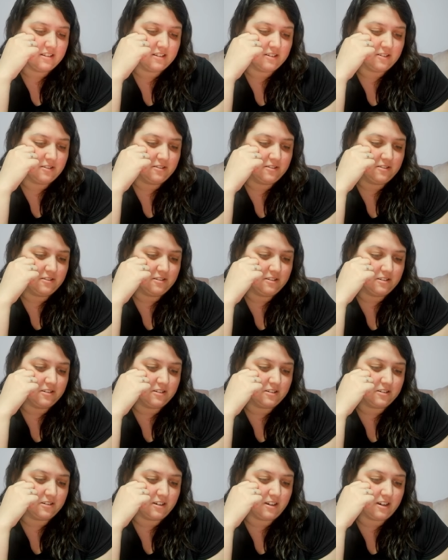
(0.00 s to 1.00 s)
Oh
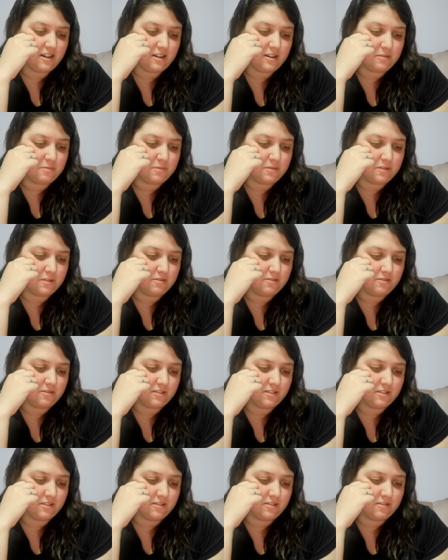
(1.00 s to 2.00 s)
crap. Oh
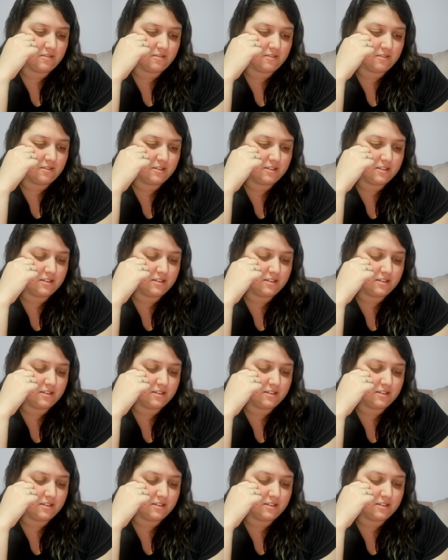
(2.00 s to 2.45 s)
no.